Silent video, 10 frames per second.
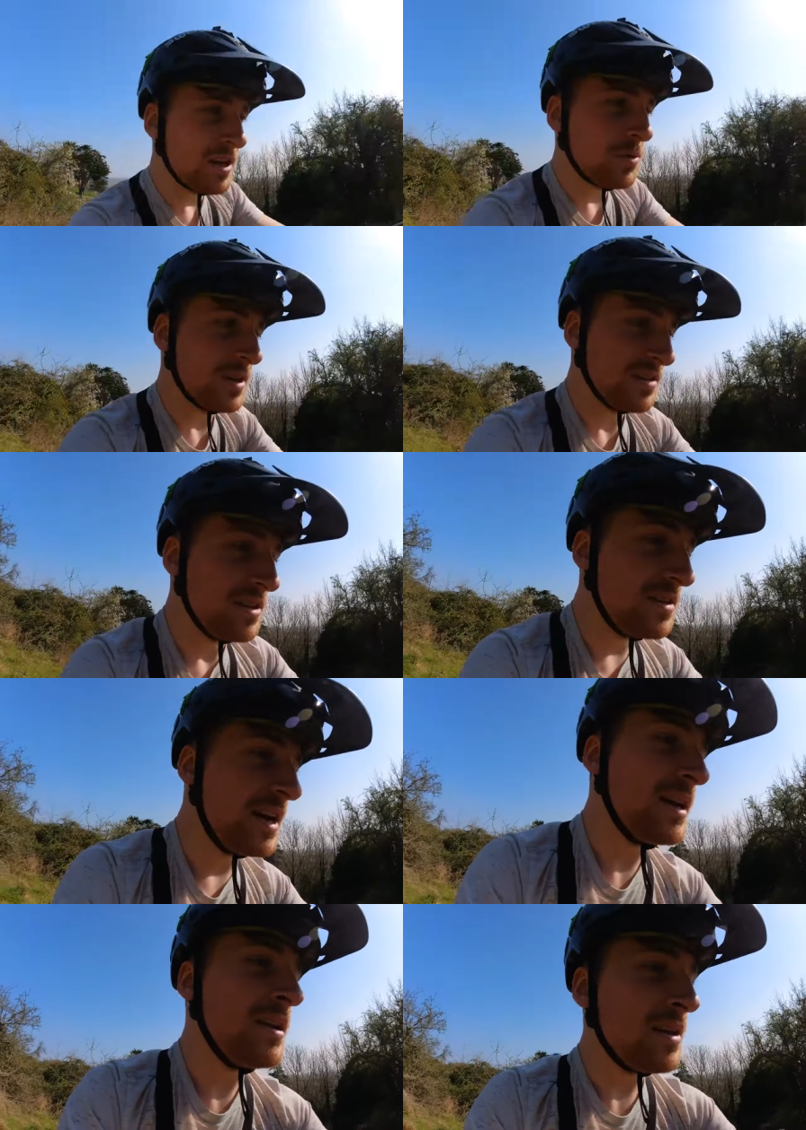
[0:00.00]
so once you're
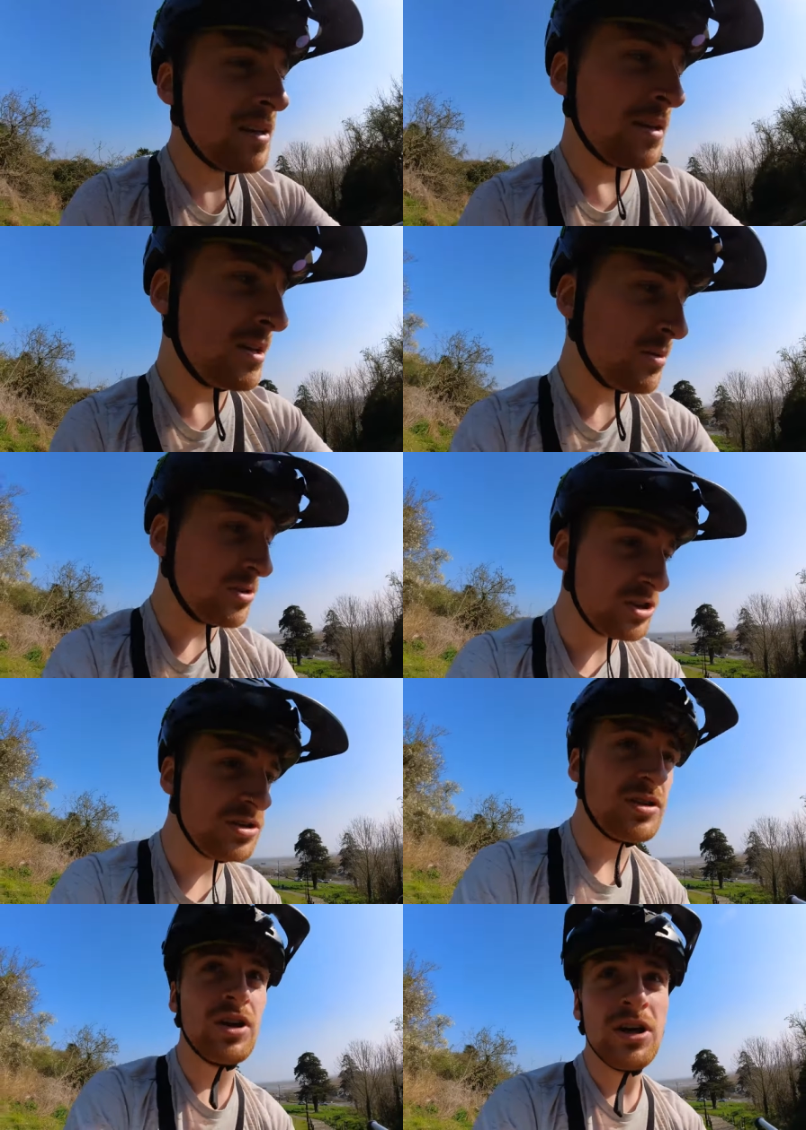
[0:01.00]
done you can
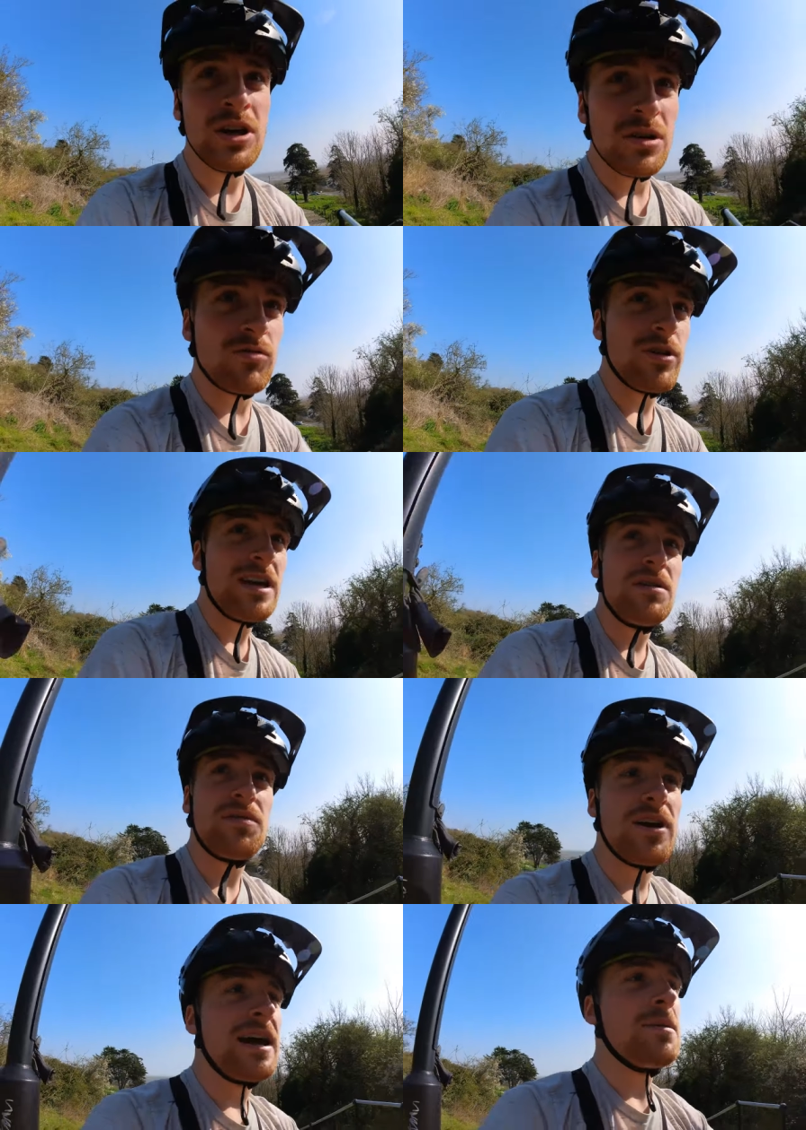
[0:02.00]
just
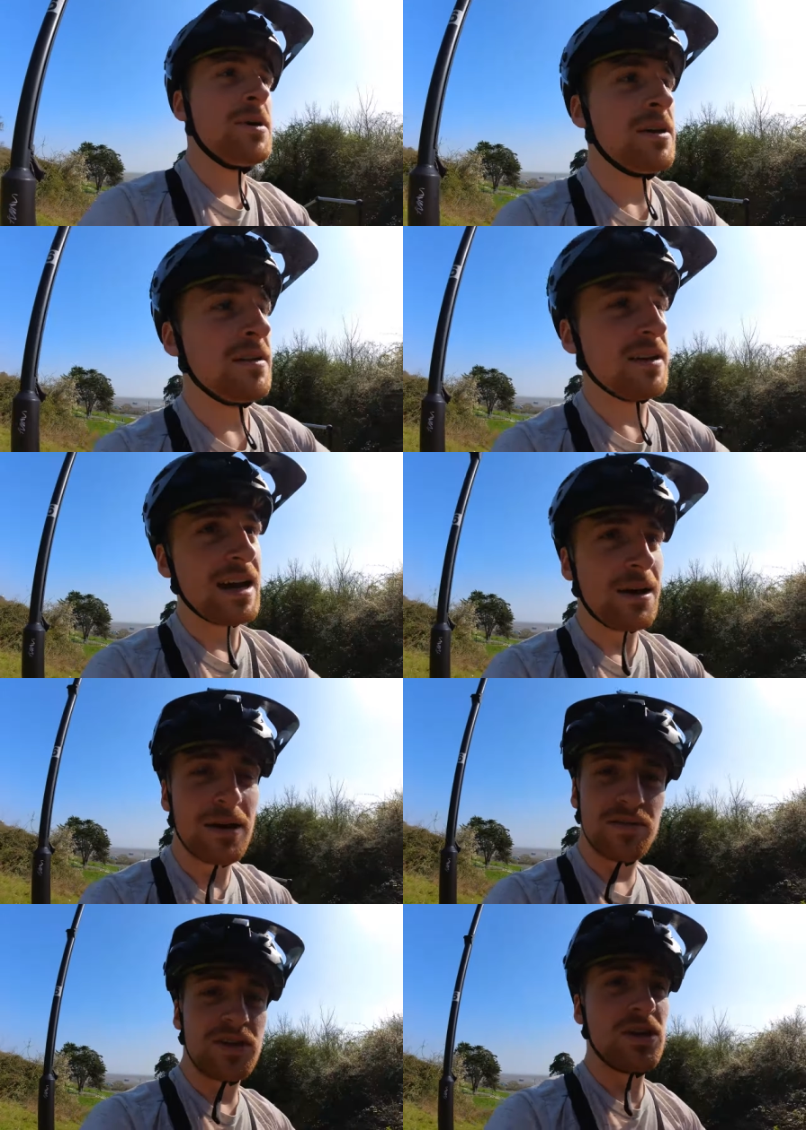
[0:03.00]
reframe to
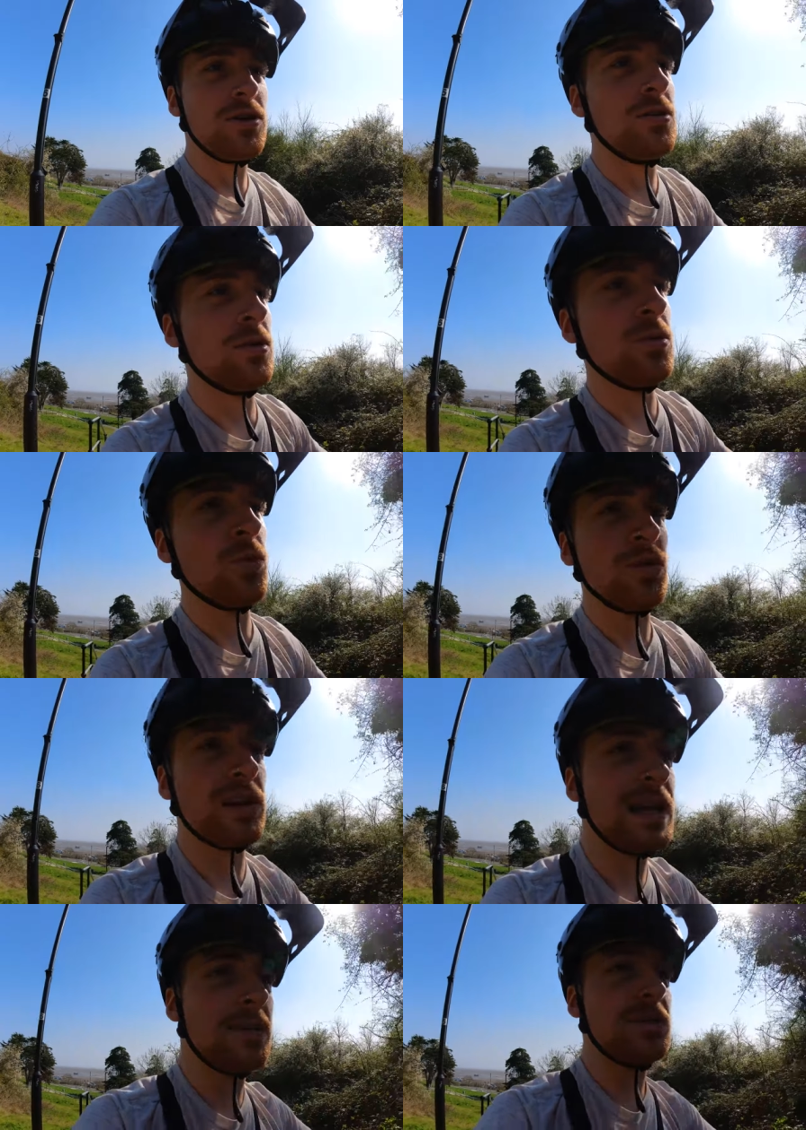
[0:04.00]
however you
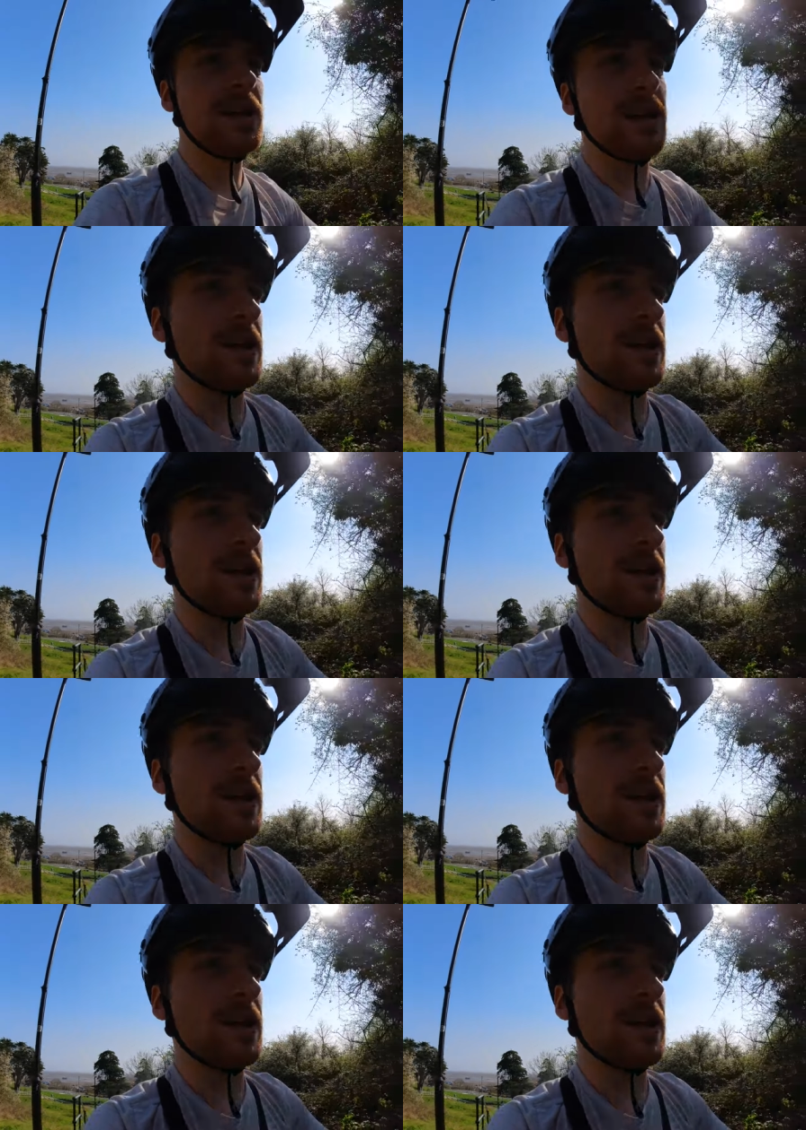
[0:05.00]
want the clip to